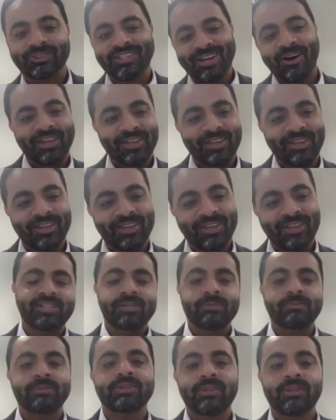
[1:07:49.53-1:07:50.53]
there was
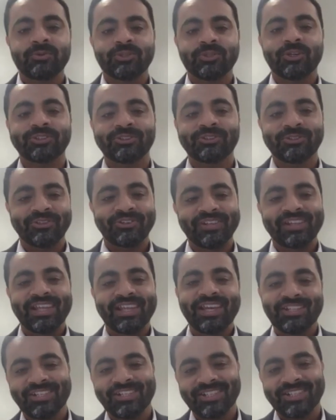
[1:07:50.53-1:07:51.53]
this accommodation, but
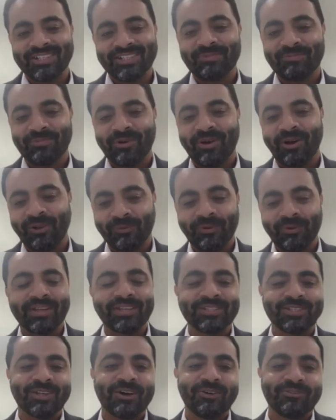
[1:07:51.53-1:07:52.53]
there was also a relationship
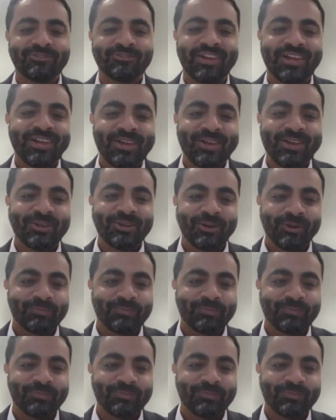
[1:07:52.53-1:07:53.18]
always of,